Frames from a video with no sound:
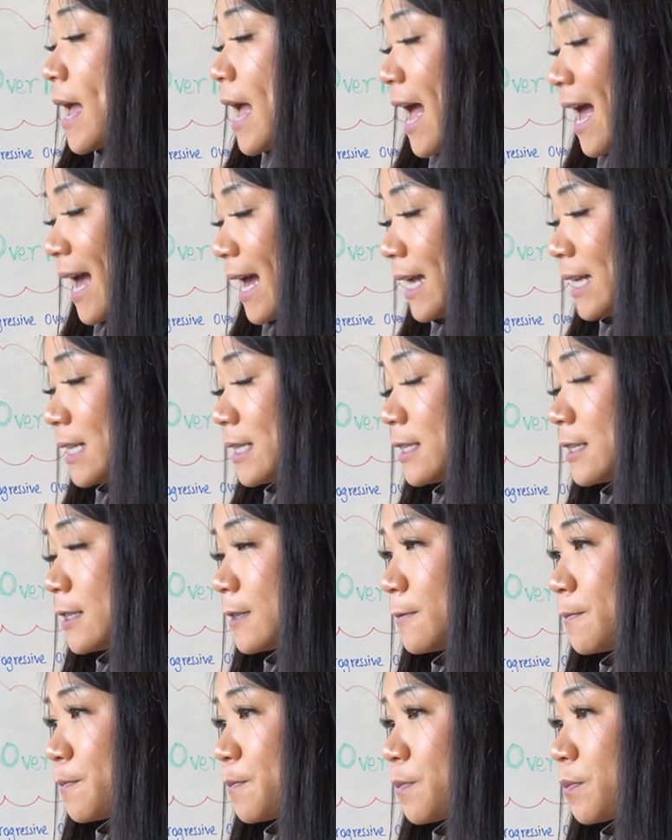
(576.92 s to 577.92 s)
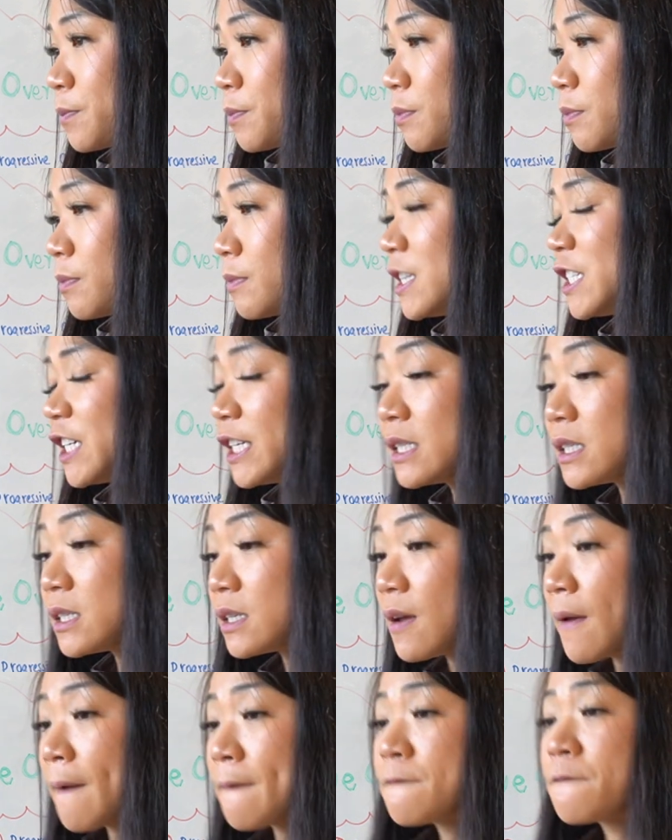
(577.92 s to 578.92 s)
And just
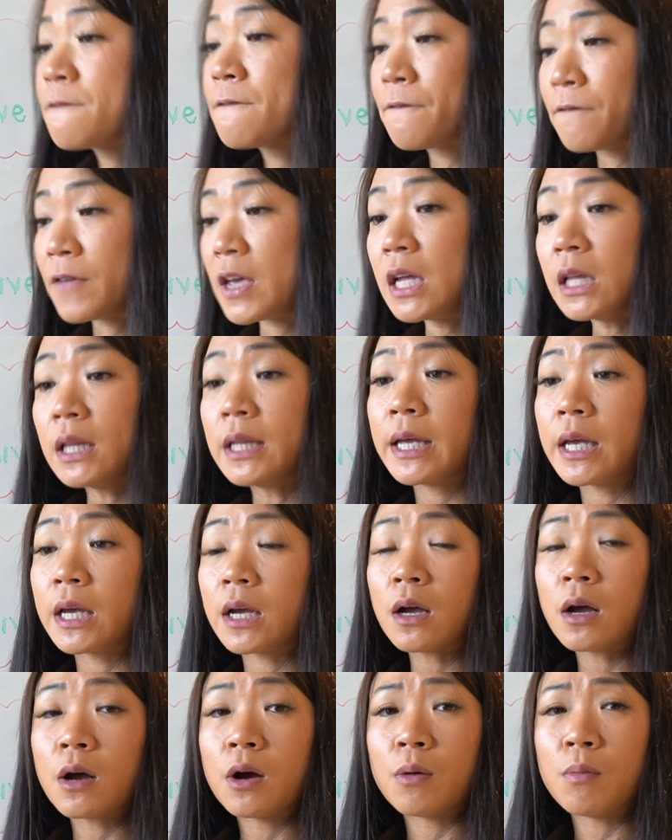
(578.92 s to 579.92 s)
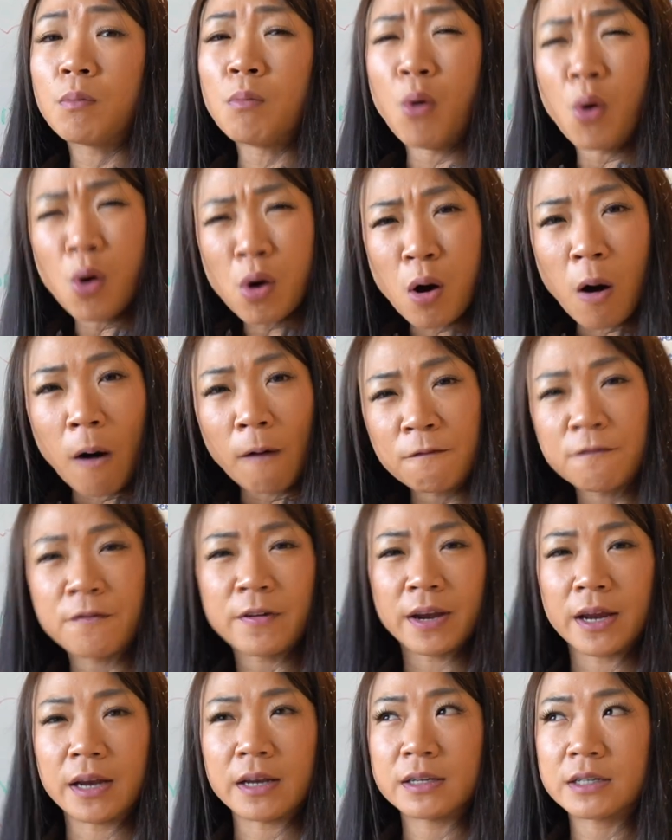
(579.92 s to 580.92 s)
feeling more
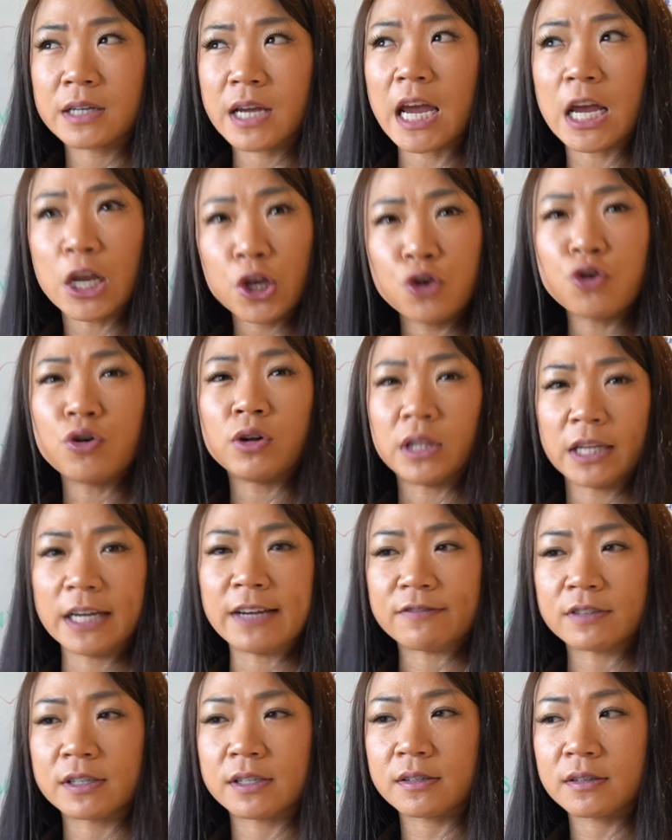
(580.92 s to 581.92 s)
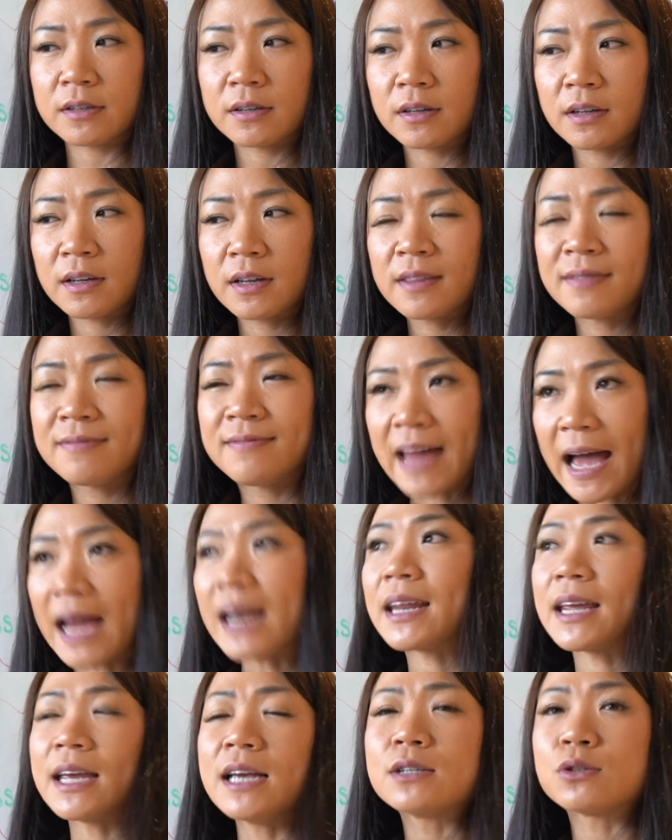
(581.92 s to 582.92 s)
confident in your lifts,
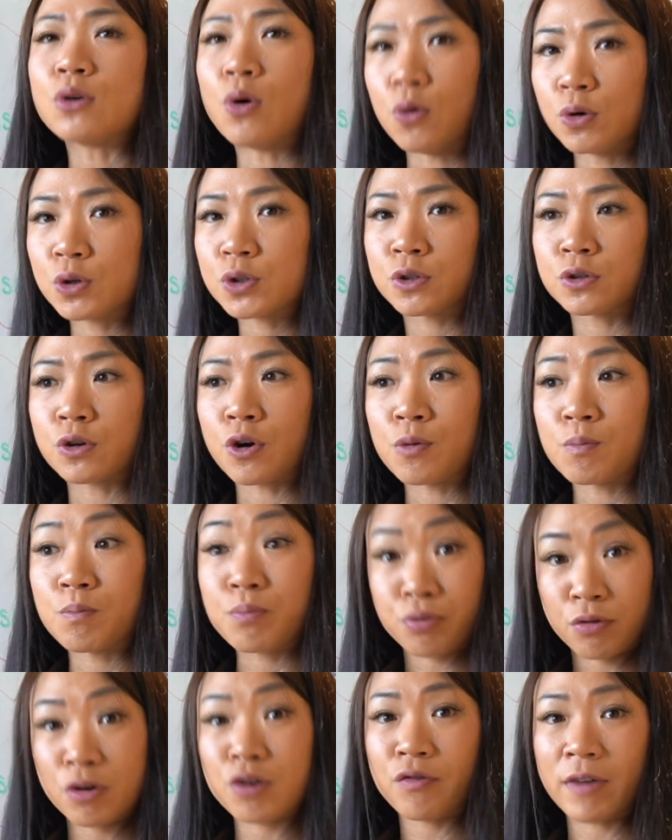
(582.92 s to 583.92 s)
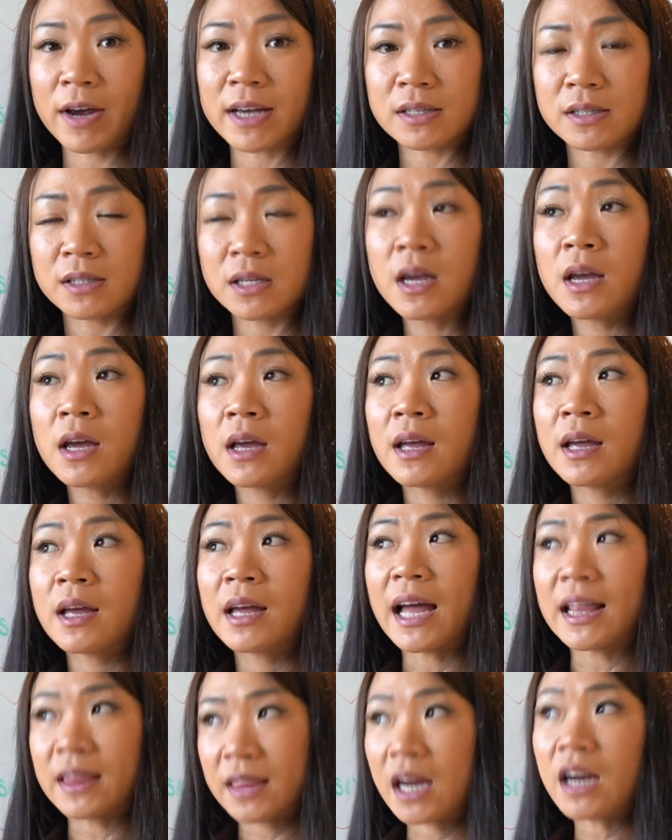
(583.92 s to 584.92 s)
that is also progress.
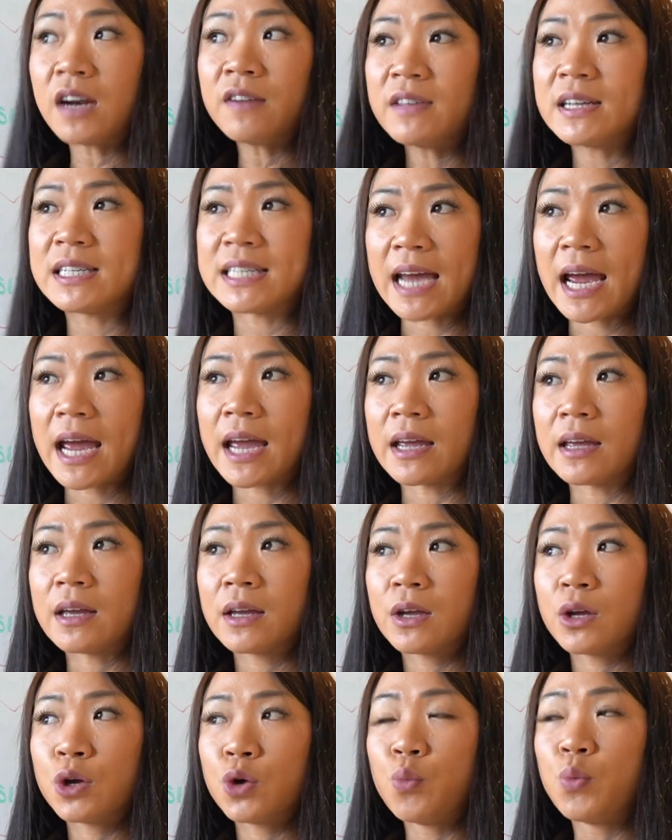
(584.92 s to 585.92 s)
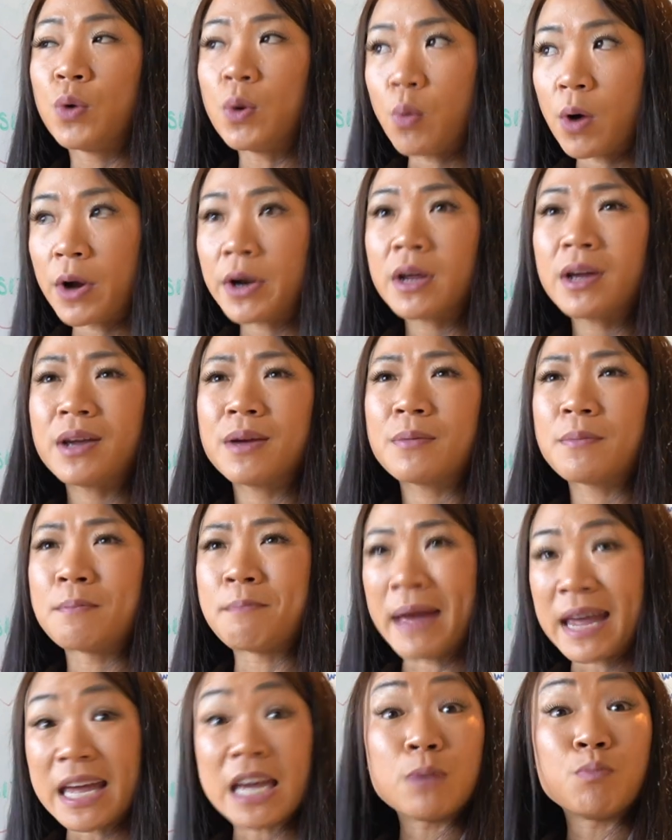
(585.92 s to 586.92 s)
At the end of the day, we want to
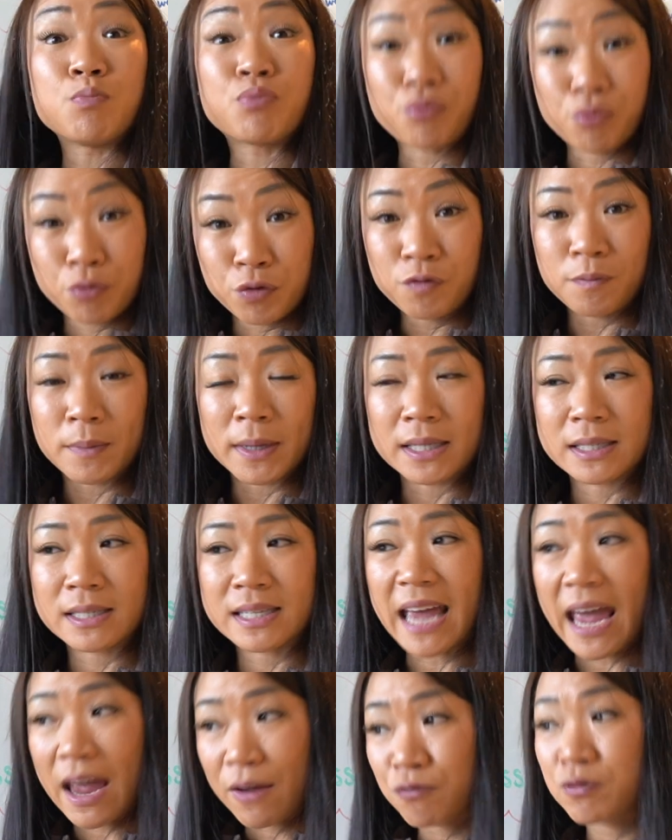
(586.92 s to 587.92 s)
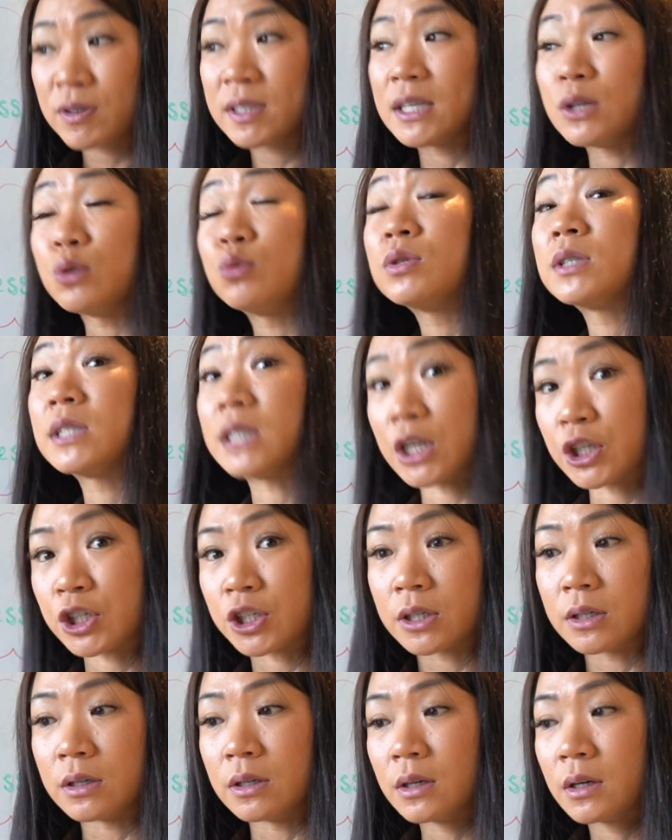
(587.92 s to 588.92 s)
make improvements every single
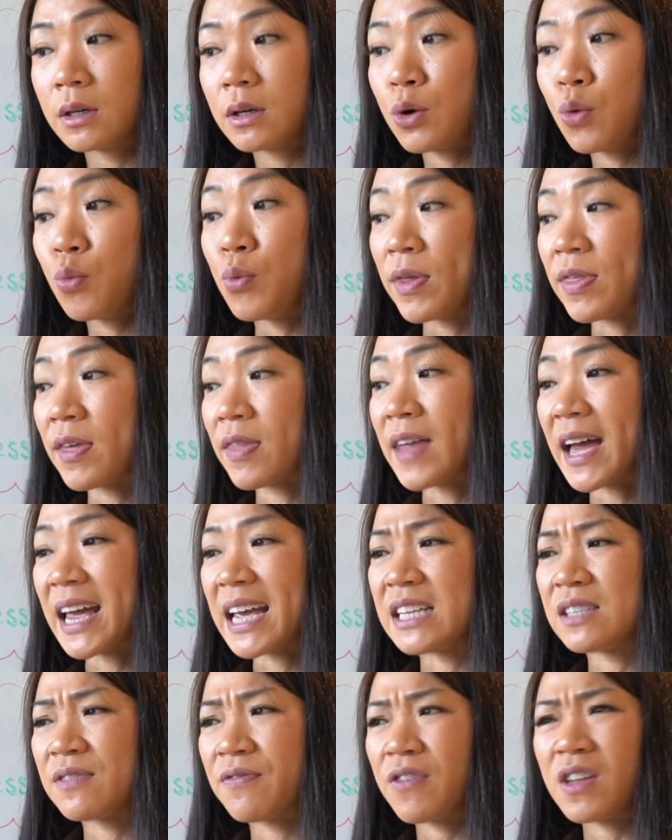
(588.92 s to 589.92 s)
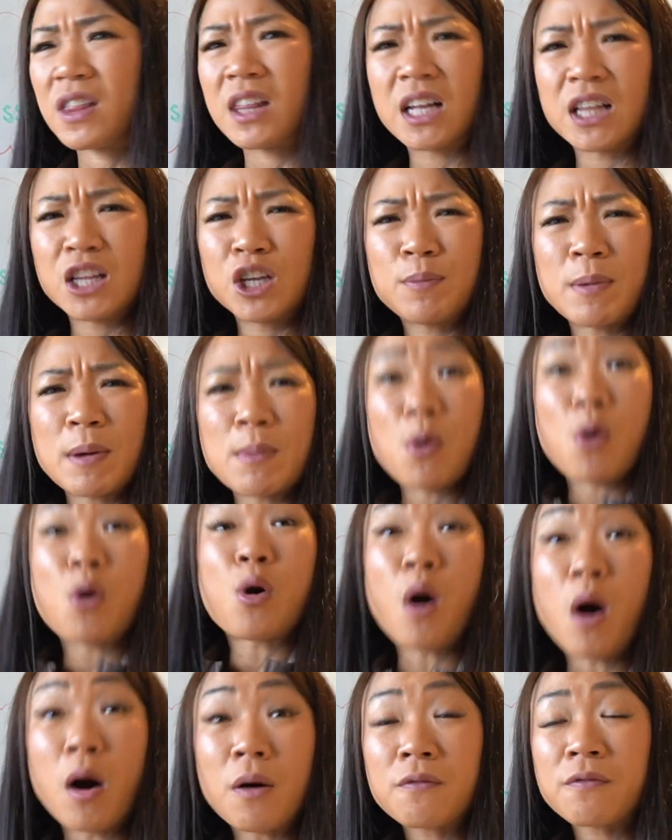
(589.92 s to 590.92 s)
session. whether that is feeling a little bit more
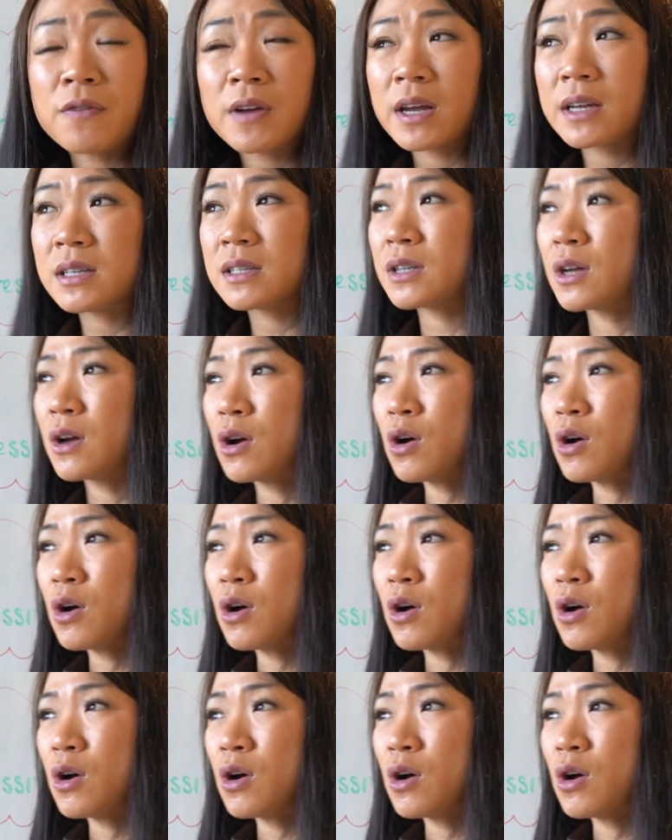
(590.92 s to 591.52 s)
confident